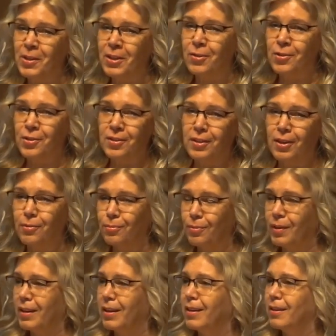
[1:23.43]
because now,
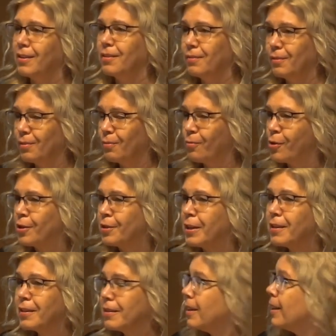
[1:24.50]

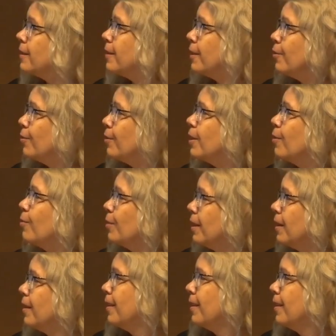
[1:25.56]
warning, I tend to go